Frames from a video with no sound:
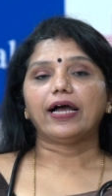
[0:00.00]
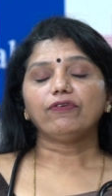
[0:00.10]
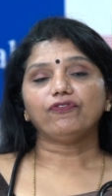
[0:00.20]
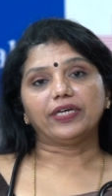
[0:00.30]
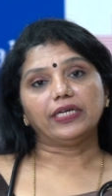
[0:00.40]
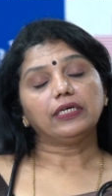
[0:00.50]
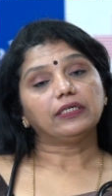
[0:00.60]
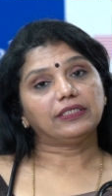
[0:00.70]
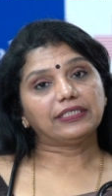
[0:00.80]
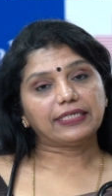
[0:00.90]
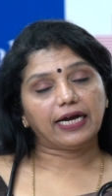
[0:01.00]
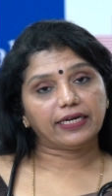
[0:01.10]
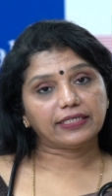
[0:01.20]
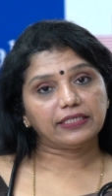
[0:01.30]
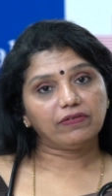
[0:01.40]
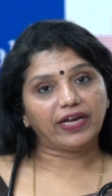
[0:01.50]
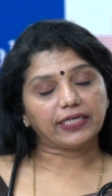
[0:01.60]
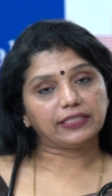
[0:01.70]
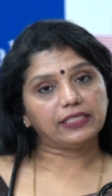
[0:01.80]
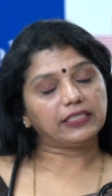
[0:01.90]
I feel this Gardasil
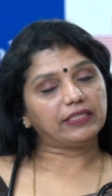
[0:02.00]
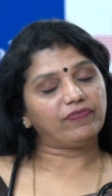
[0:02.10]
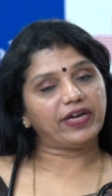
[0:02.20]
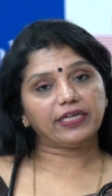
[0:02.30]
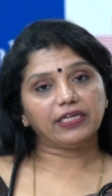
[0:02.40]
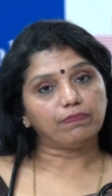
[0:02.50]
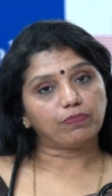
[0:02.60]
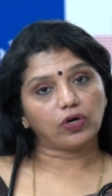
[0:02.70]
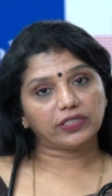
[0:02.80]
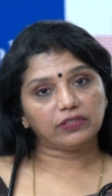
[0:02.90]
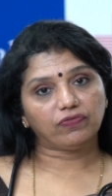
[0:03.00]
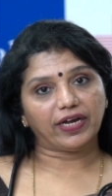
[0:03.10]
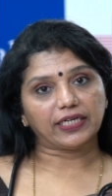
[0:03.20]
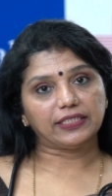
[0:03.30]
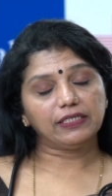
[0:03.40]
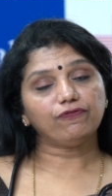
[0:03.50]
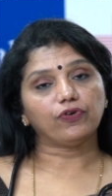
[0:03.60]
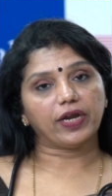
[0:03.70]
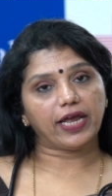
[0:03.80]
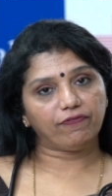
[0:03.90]
vaccine is a very important vaccine
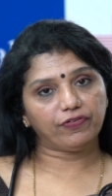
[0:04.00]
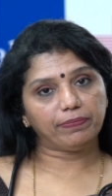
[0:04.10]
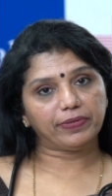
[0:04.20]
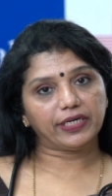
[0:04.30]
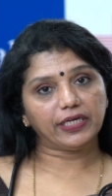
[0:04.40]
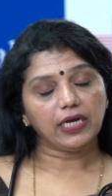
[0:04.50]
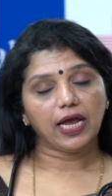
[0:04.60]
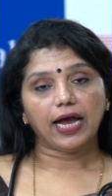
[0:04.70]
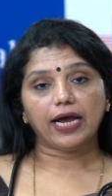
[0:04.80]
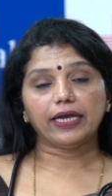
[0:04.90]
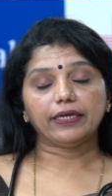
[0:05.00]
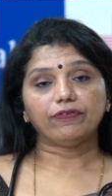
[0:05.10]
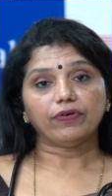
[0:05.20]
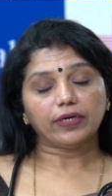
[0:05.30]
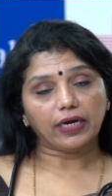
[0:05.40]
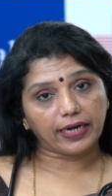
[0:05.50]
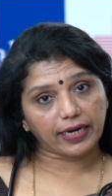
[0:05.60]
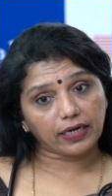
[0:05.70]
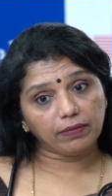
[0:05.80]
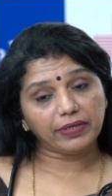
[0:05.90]
for everybody. I
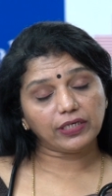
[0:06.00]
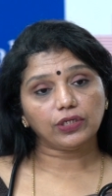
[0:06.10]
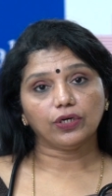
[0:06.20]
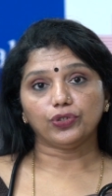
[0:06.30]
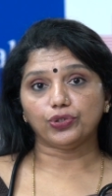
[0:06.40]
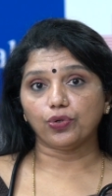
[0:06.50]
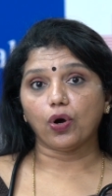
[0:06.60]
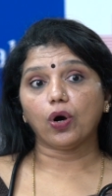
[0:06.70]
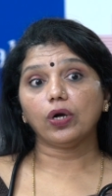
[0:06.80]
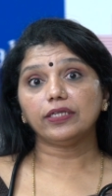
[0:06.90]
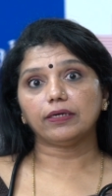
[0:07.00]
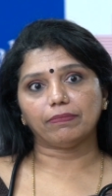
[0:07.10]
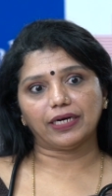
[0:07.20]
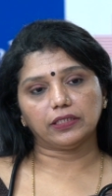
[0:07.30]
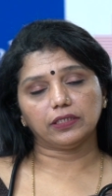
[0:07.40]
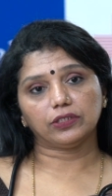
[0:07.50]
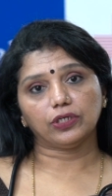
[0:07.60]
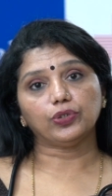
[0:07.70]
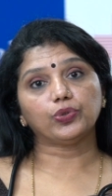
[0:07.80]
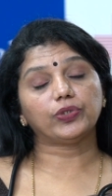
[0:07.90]
recommend to all the mothers
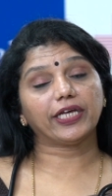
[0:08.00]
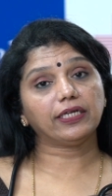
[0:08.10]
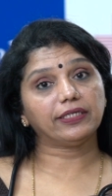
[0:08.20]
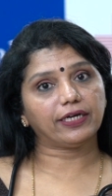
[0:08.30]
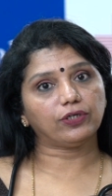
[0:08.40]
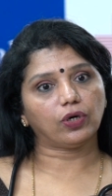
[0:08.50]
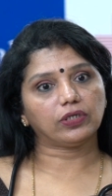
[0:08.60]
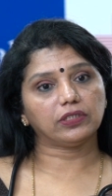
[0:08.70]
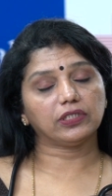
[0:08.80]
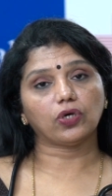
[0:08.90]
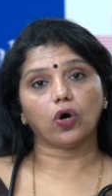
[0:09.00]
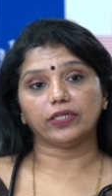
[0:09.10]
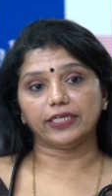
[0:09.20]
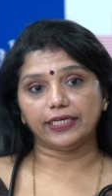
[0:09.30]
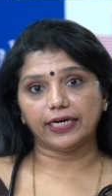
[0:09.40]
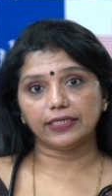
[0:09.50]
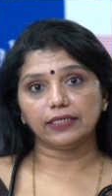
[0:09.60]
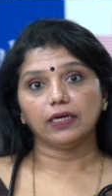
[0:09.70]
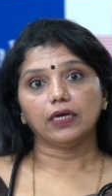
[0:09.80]
to take their daughters or the young